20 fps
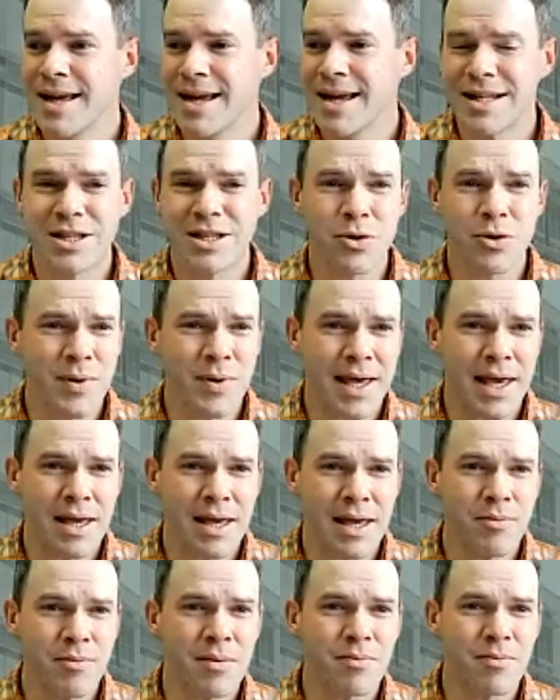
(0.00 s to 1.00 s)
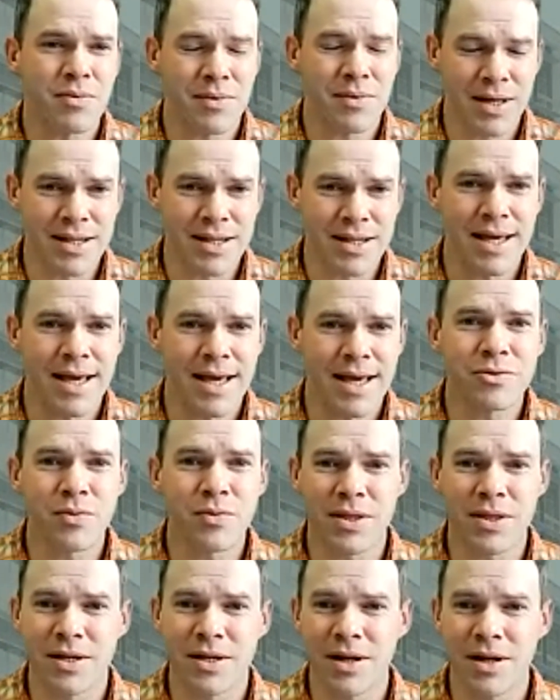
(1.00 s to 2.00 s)
And so we came up in the end
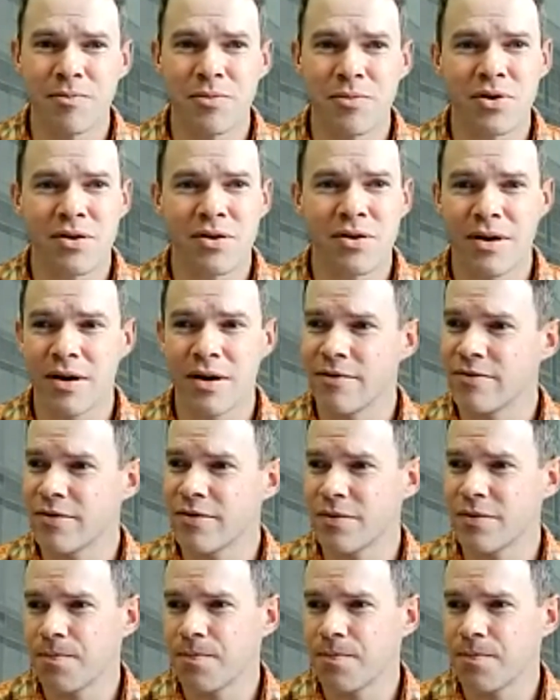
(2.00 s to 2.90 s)
with a number of